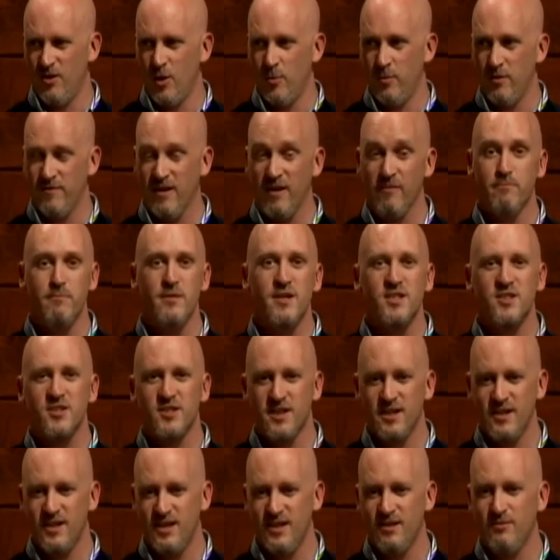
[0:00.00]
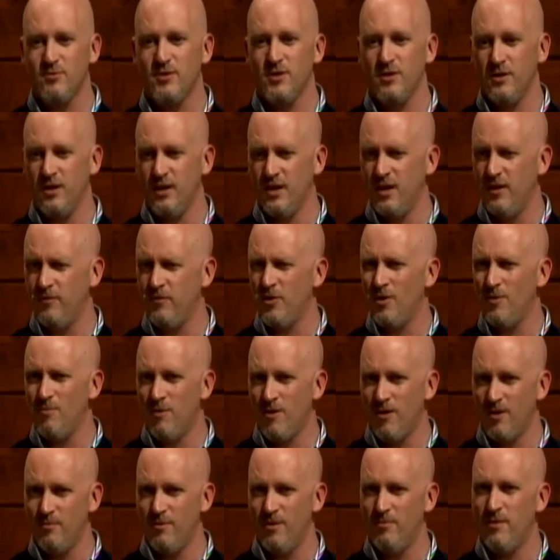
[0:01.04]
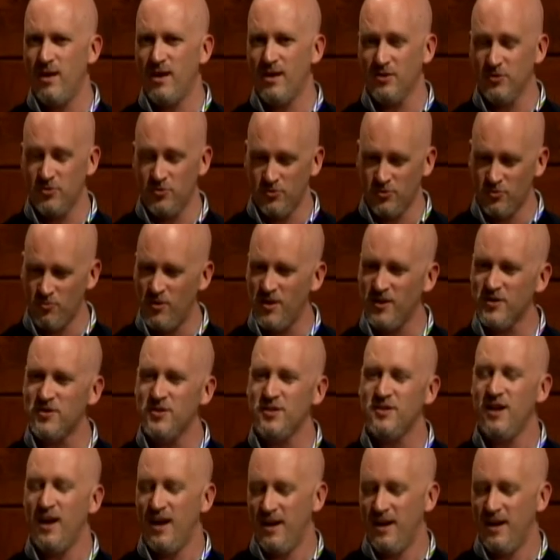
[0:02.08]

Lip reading: I hope if I've missed any, to any of you department managers watching,